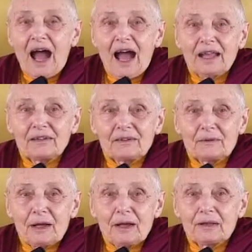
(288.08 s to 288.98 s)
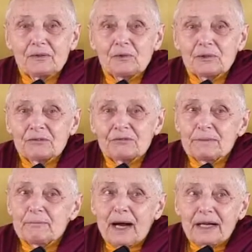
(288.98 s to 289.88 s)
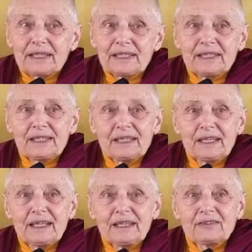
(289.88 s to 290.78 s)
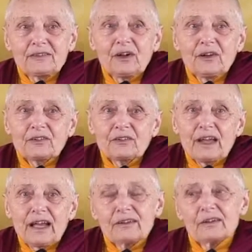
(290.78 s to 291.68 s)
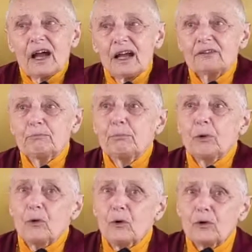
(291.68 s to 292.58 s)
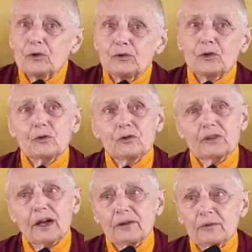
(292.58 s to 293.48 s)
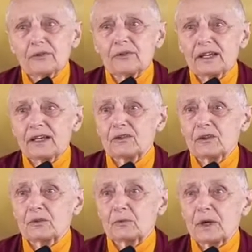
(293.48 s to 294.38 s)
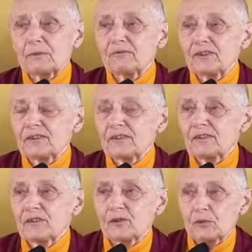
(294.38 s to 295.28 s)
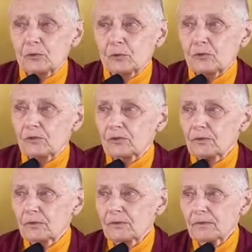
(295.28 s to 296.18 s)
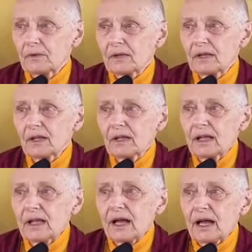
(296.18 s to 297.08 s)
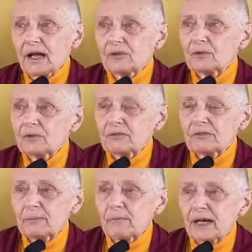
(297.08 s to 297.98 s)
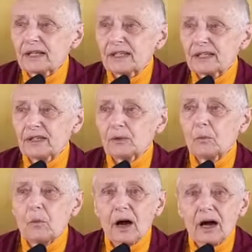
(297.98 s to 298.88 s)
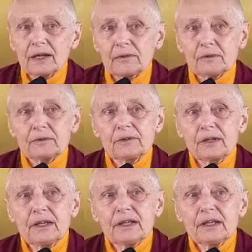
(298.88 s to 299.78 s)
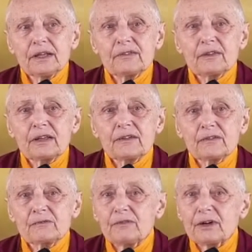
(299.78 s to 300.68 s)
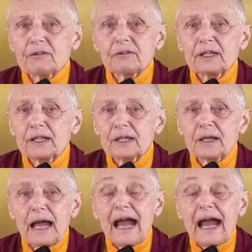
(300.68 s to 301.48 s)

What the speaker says: And an ordinary monkey is not that kind of bored, docile thing that one visits in zoos. An ordinary monkey in the wild is very